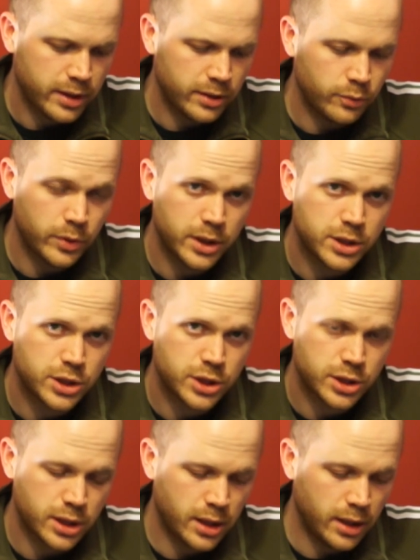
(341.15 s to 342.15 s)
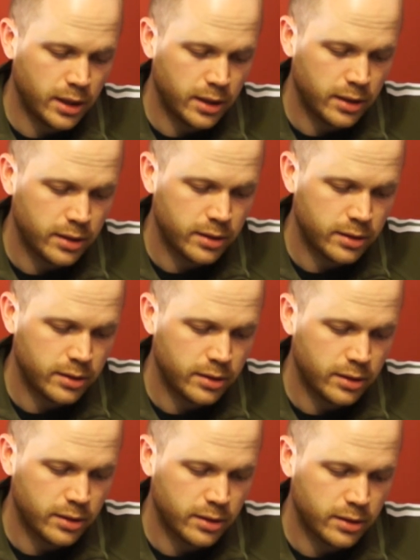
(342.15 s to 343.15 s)
in which
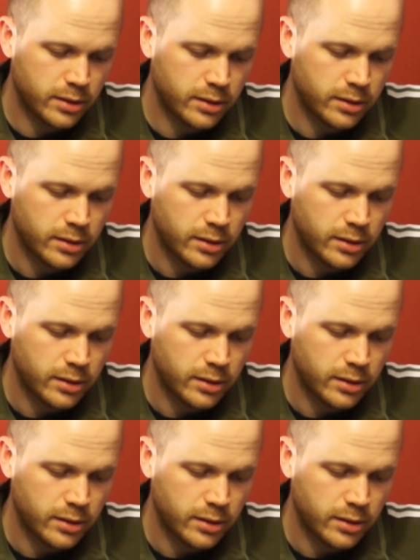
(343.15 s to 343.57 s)
the